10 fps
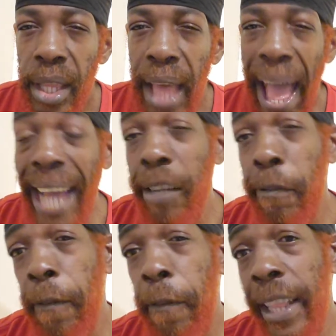I could
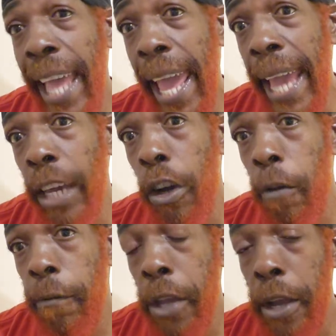feel the anger
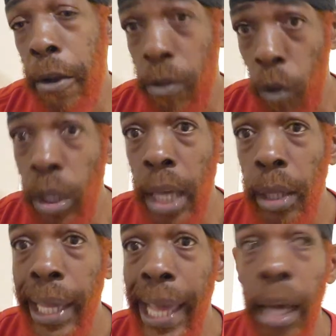of the earth. Oh yes,
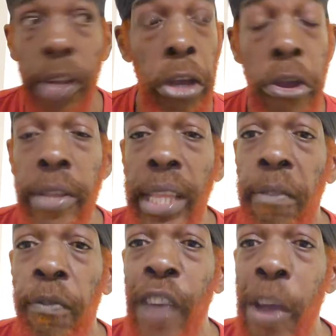the earth is
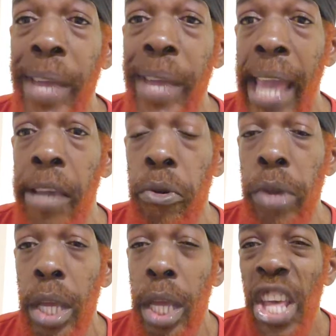very
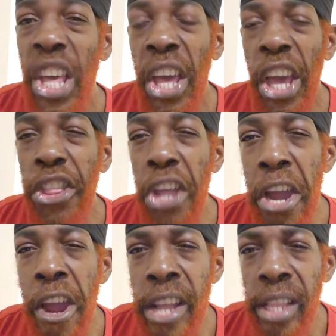angry. And the
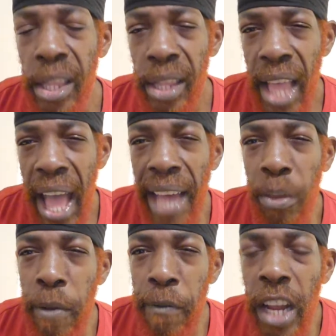earth has
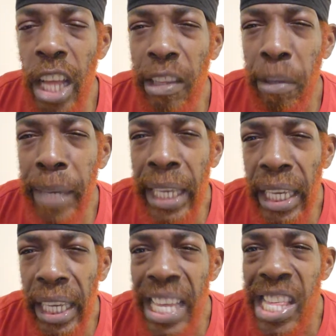revealed unto
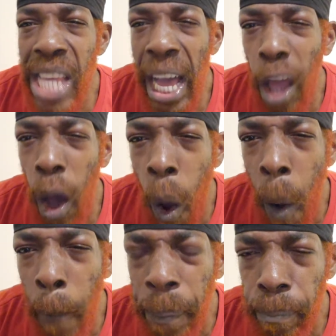me, it shall
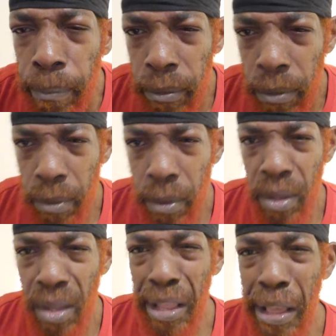open.
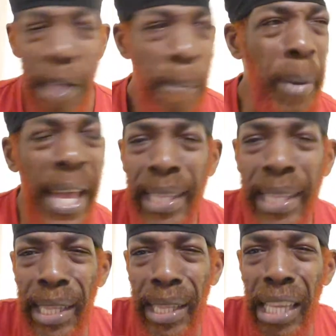
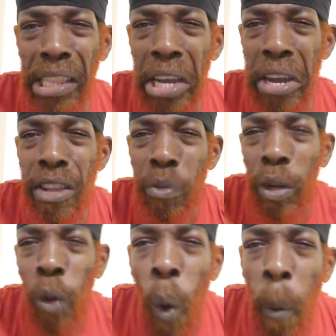Places in the earth
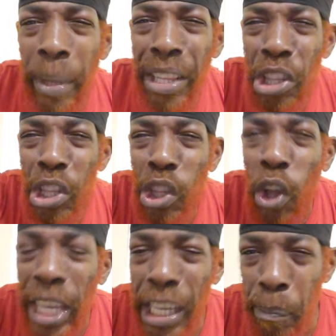will open,
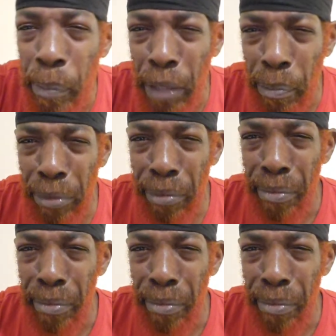sucking people.